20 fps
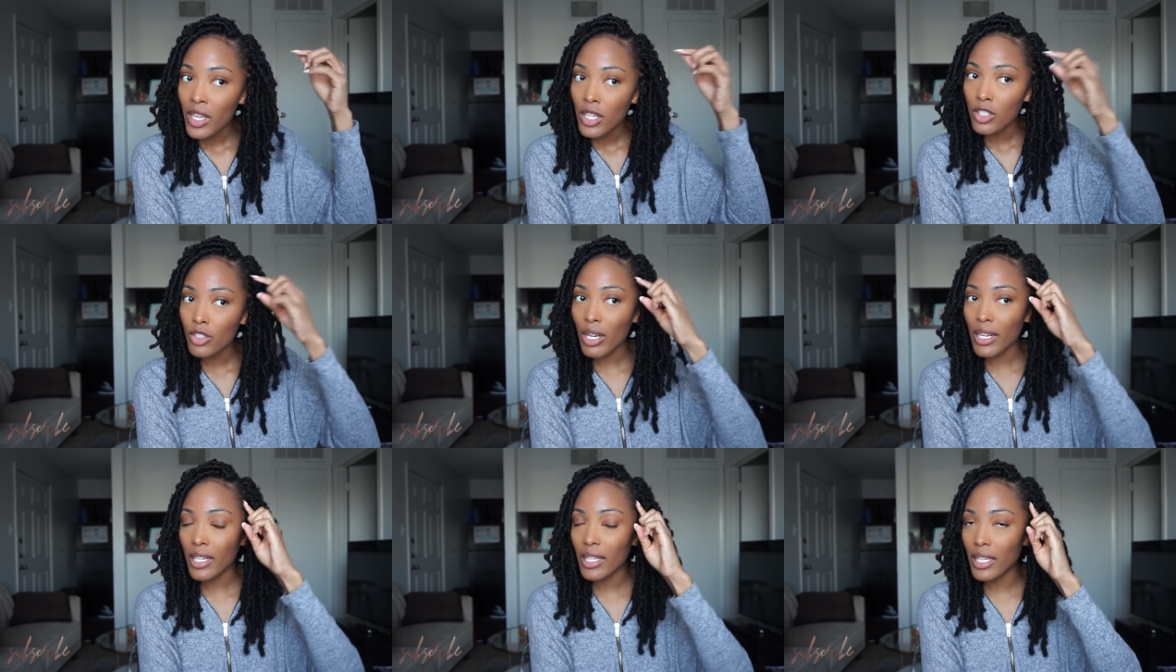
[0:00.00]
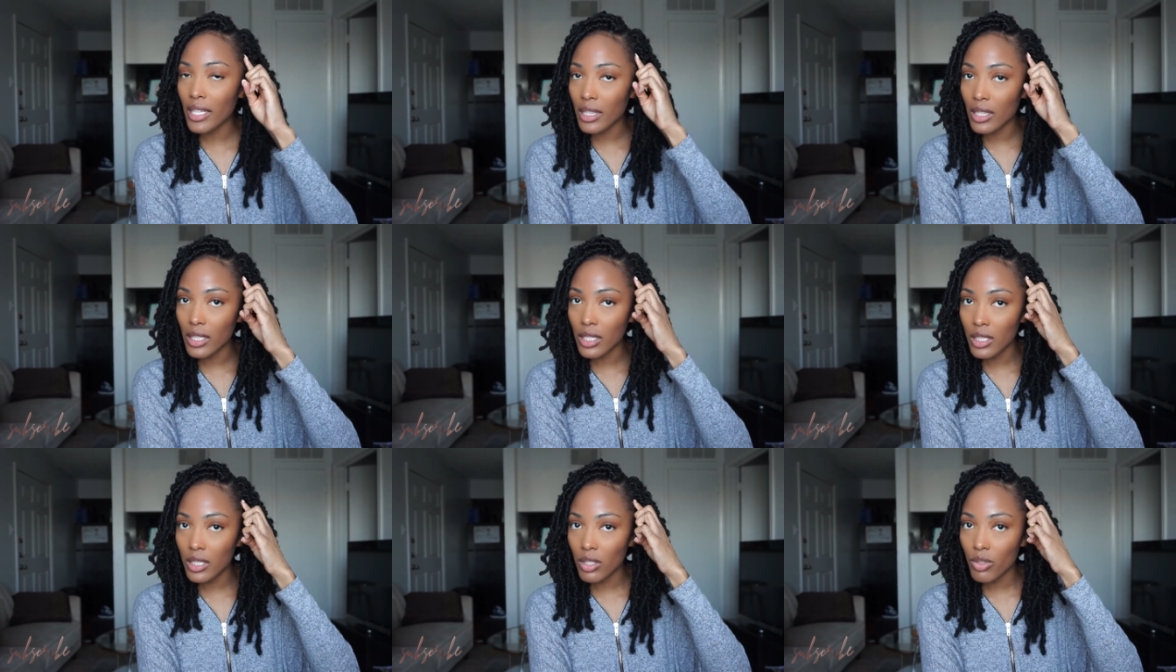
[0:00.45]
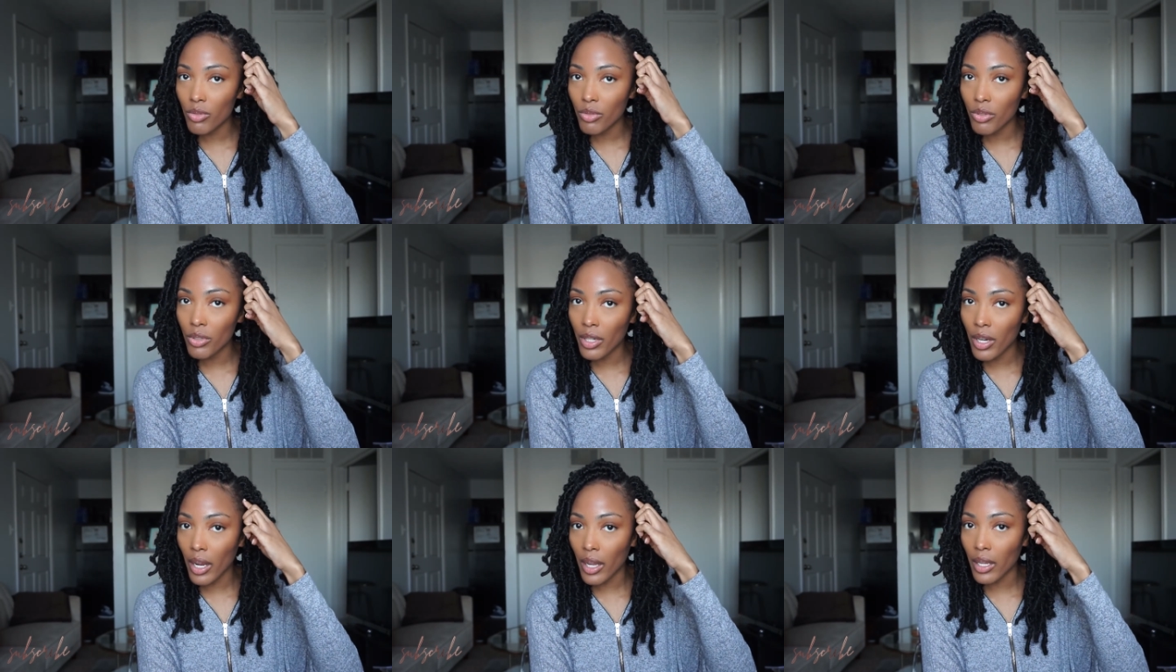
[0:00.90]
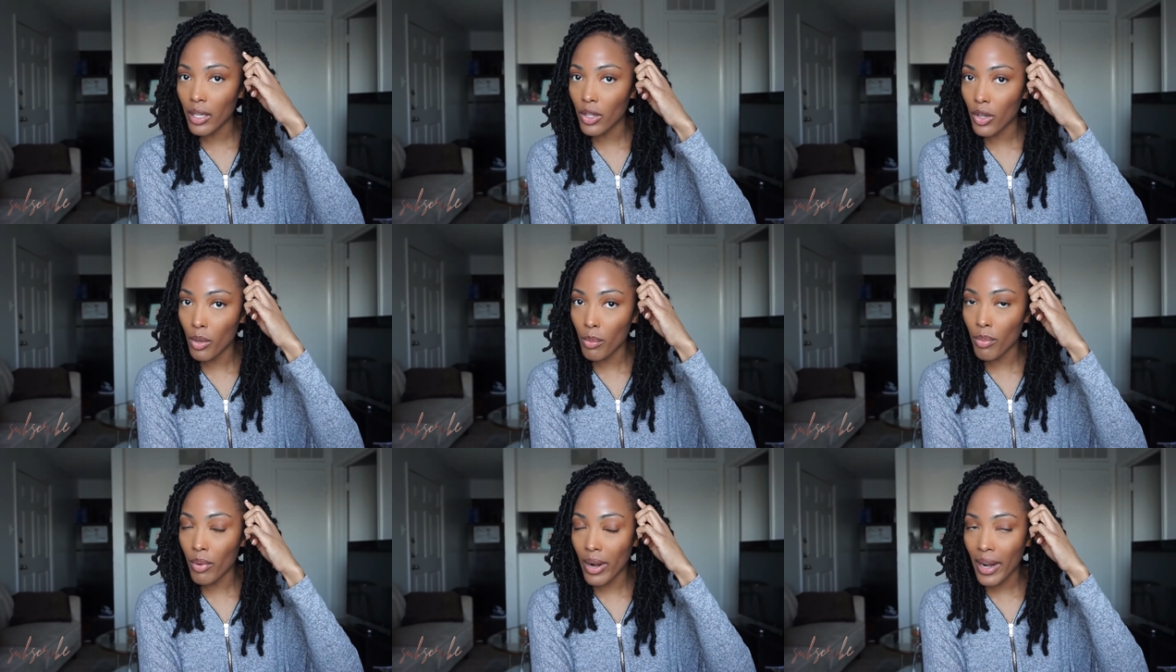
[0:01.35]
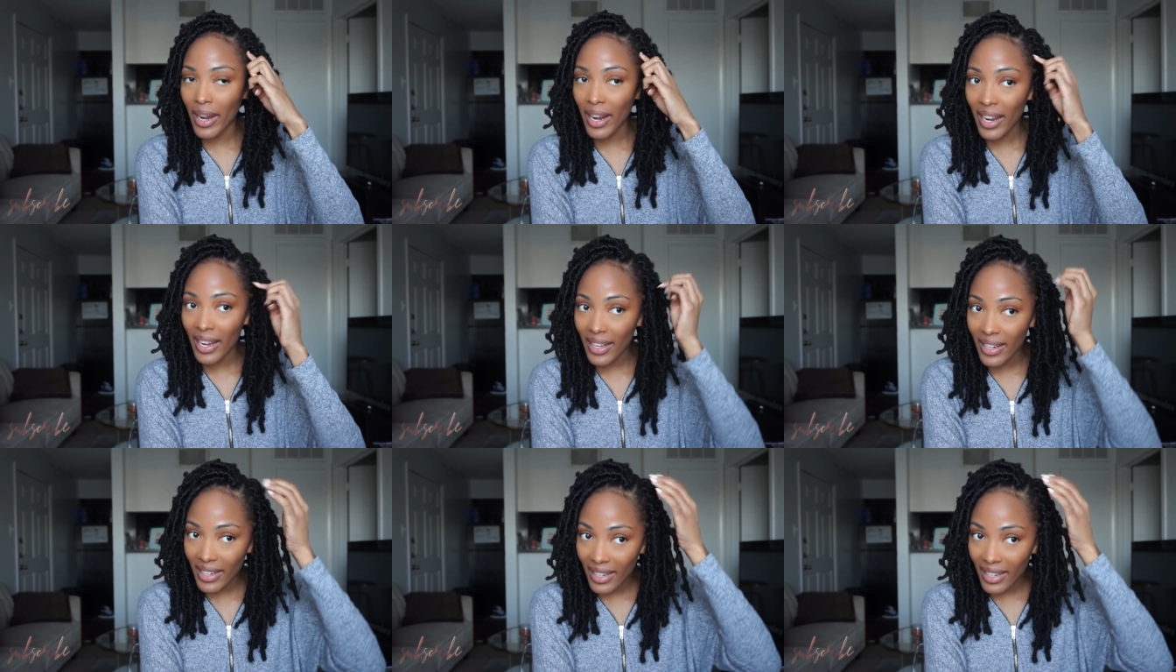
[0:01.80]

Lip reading: trying to get these through your braid,